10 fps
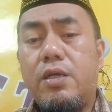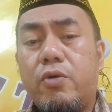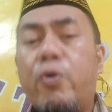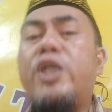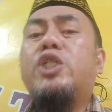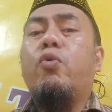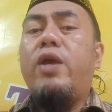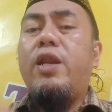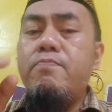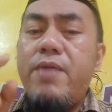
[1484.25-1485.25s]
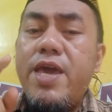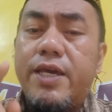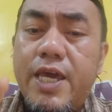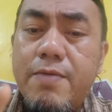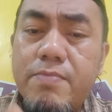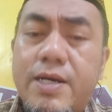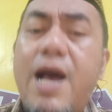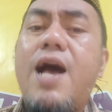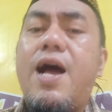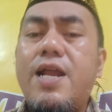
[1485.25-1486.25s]
which will make Him
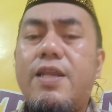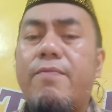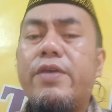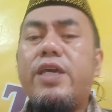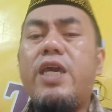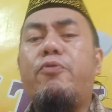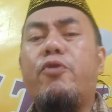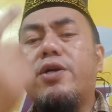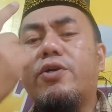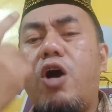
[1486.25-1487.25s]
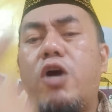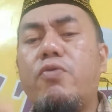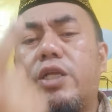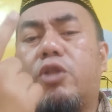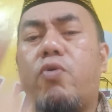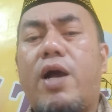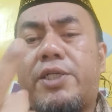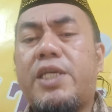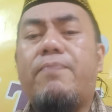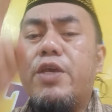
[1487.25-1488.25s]
God if you are going to
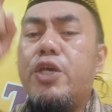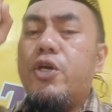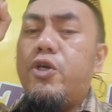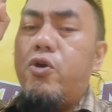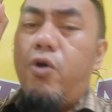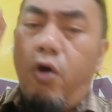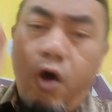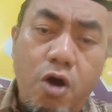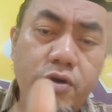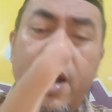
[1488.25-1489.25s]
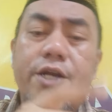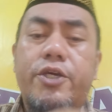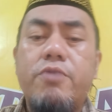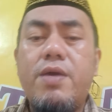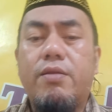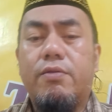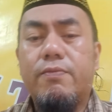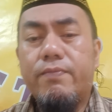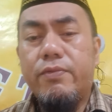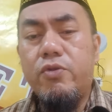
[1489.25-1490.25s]
accept your own argument,
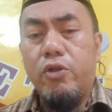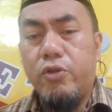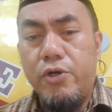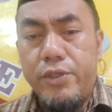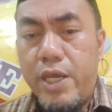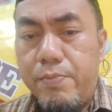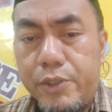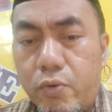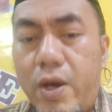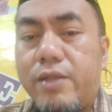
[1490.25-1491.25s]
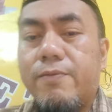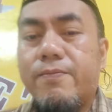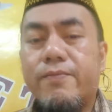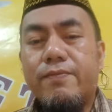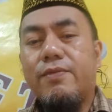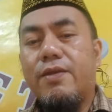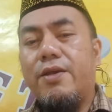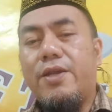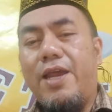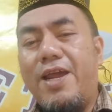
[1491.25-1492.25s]
Dr. James White.
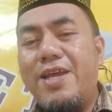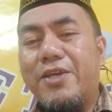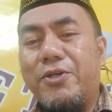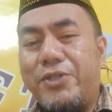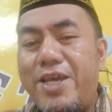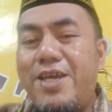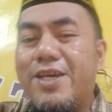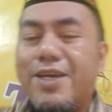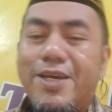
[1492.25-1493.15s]
You see?